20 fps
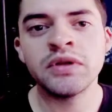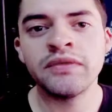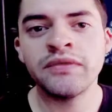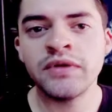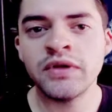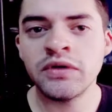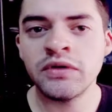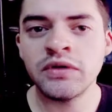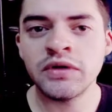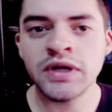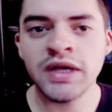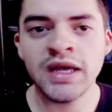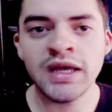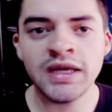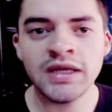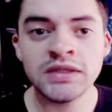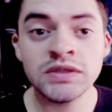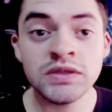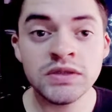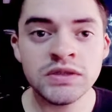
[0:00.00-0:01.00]
if you don't get
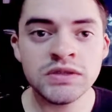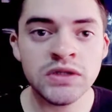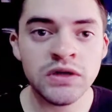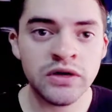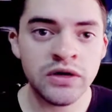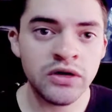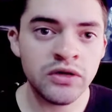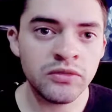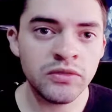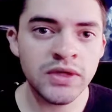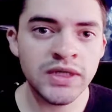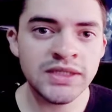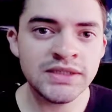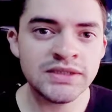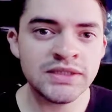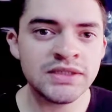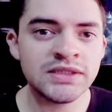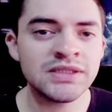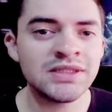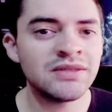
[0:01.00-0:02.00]
into Qatar Airways.
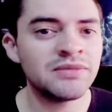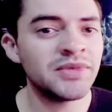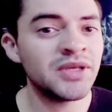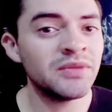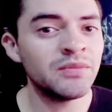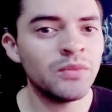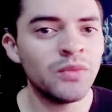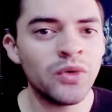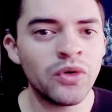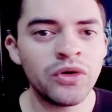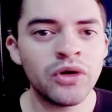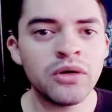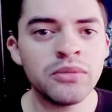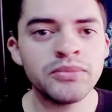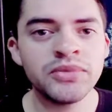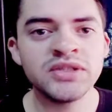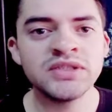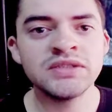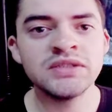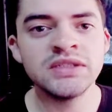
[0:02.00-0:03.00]
There's going to be more
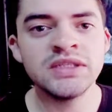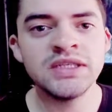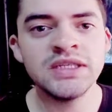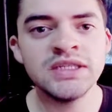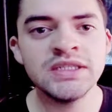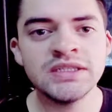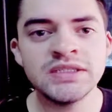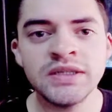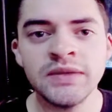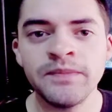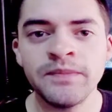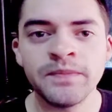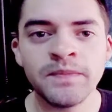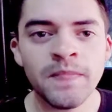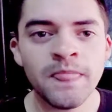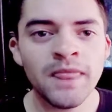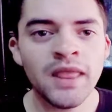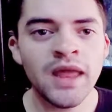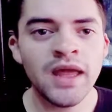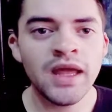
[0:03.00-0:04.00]
opportunities,
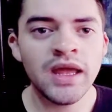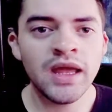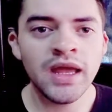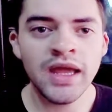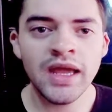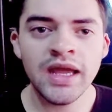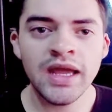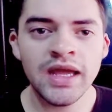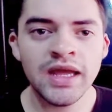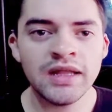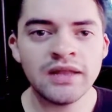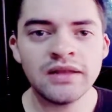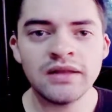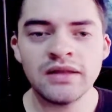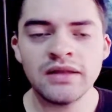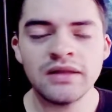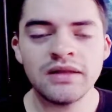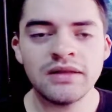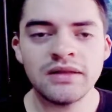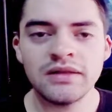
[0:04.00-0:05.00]
and
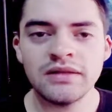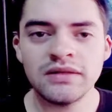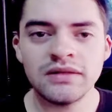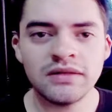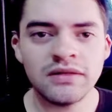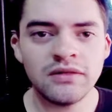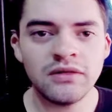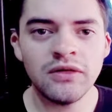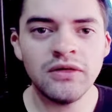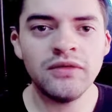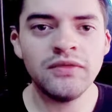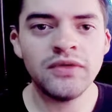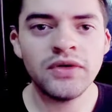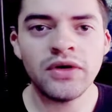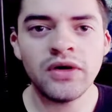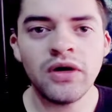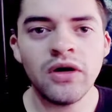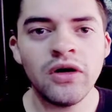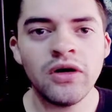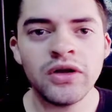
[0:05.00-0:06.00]

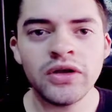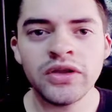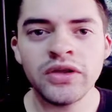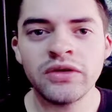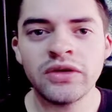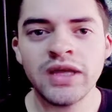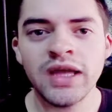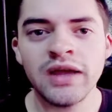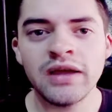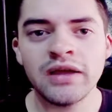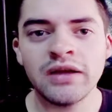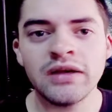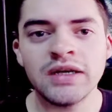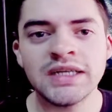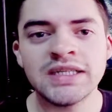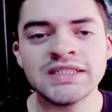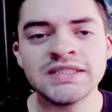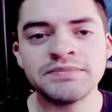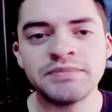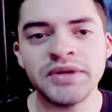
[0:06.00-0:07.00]
overall you get
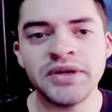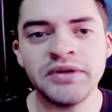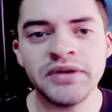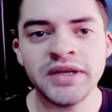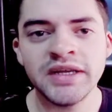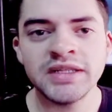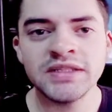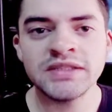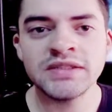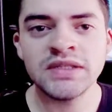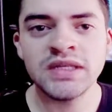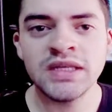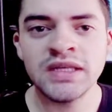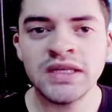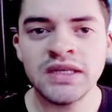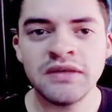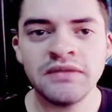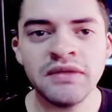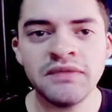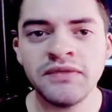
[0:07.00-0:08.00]
experience.
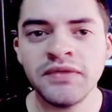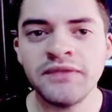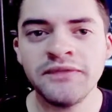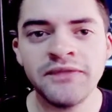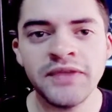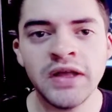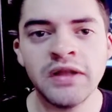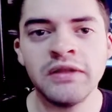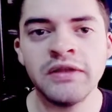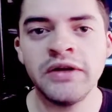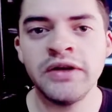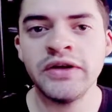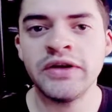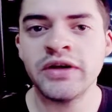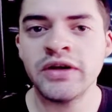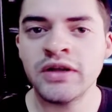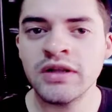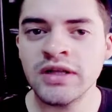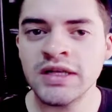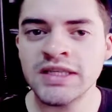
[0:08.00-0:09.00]
Even from failure,
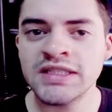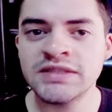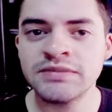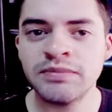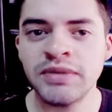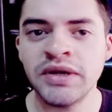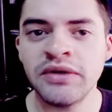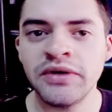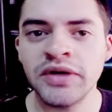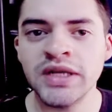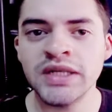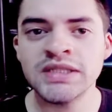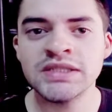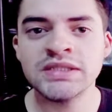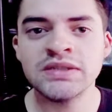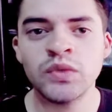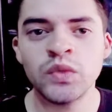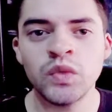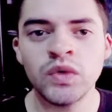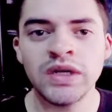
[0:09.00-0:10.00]
you're going to
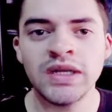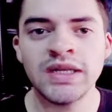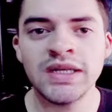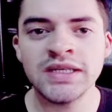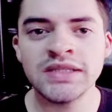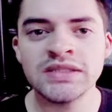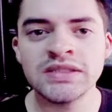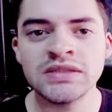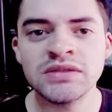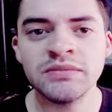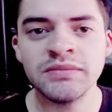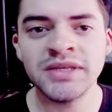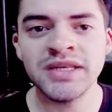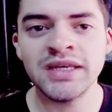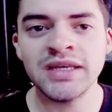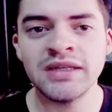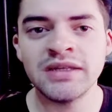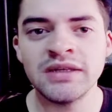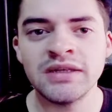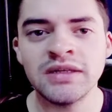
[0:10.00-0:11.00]
experience what it is to
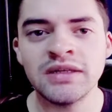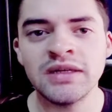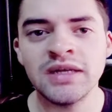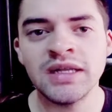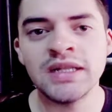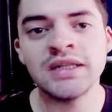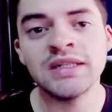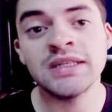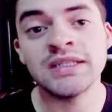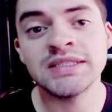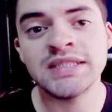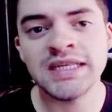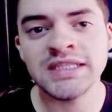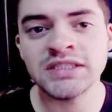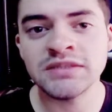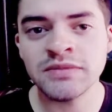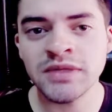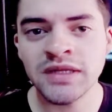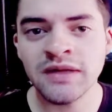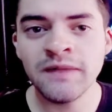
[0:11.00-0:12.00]
be in an
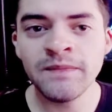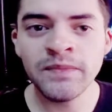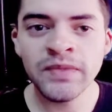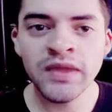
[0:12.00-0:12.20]
assessment.